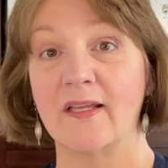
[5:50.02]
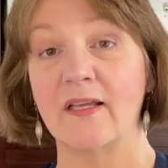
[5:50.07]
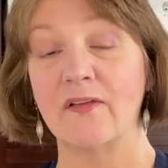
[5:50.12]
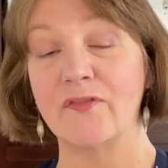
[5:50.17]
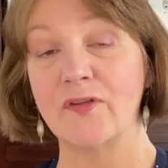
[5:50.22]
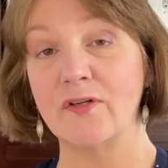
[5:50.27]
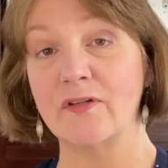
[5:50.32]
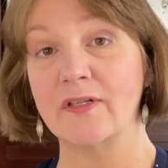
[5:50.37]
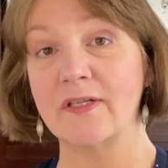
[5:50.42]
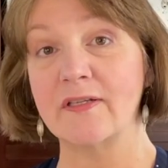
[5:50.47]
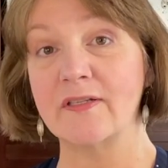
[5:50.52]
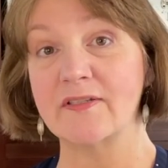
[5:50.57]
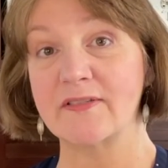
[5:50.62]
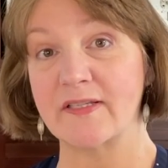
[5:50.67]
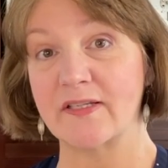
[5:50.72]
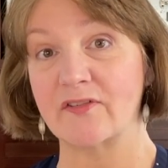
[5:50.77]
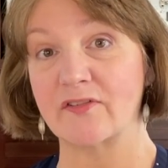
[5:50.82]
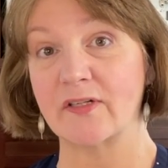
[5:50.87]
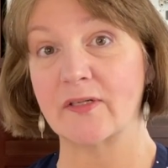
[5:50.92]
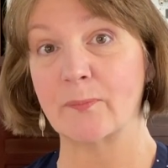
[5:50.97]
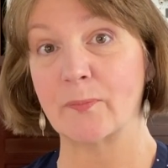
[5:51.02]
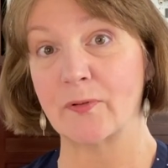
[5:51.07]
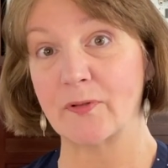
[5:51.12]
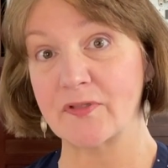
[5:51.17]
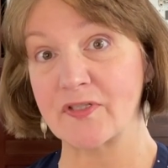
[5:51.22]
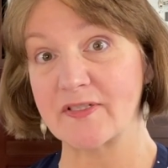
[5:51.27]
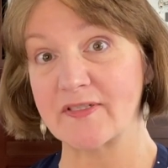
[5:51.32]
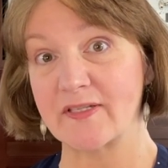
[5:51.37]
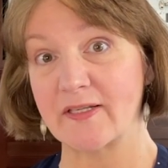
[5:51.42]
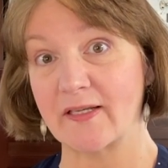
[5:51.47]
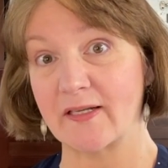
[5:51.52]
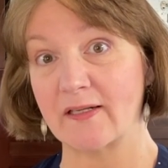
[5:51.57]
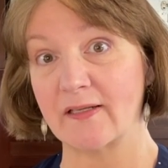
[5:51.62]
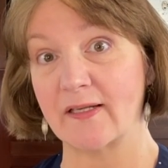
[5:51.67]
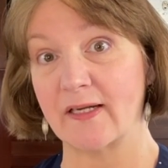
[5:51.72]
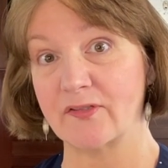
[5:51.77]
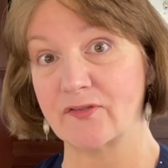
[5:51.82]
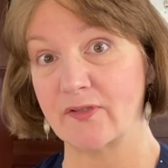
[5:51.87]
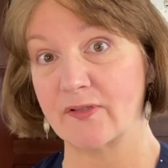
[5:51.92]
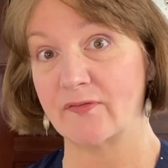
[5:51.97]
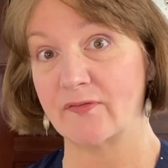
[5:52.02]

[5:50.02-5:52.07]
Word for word: If you're considering purchasing an electric